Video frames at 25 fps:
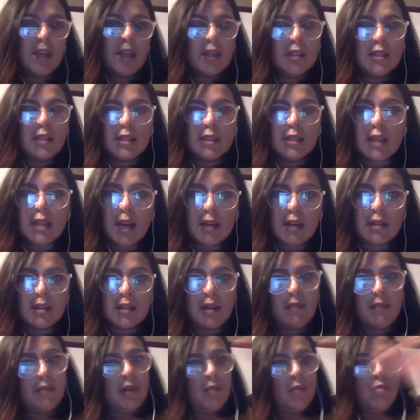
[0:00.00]
a
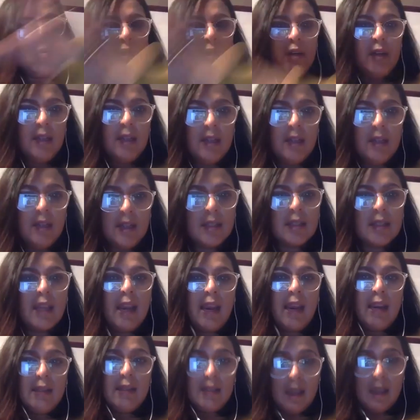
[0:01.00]
detective and one is
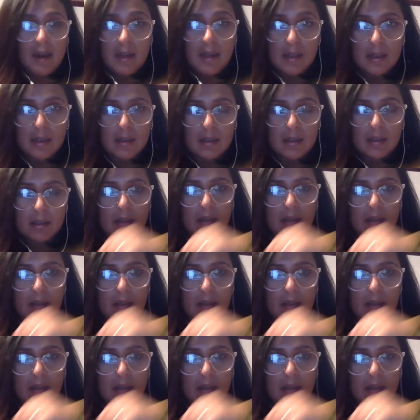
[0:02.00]
a scientist.